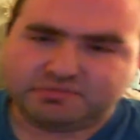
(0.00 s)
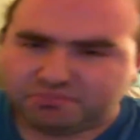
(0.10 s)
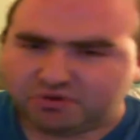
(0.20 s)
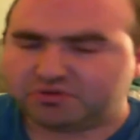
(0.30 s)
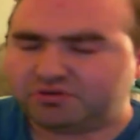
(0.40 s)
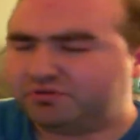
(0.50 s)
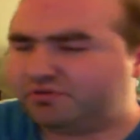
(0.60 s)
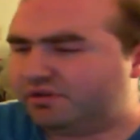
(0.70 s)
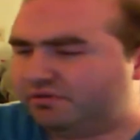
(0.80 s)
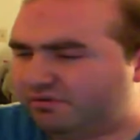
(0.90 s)
Boku no
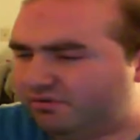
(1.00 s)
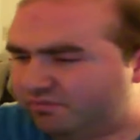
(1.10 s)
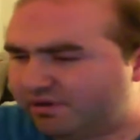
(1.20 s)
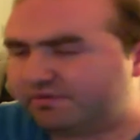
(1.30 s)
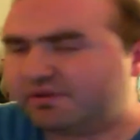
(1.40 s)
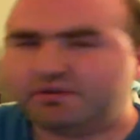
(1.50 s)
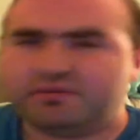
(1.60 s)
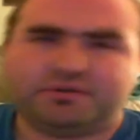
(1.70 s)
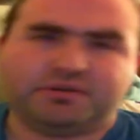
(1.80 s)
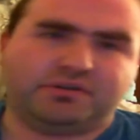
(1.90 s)
Hero, whatever the hell you
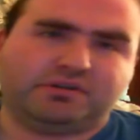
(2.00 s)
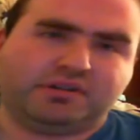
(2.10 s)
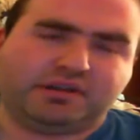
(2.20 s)
want to call it.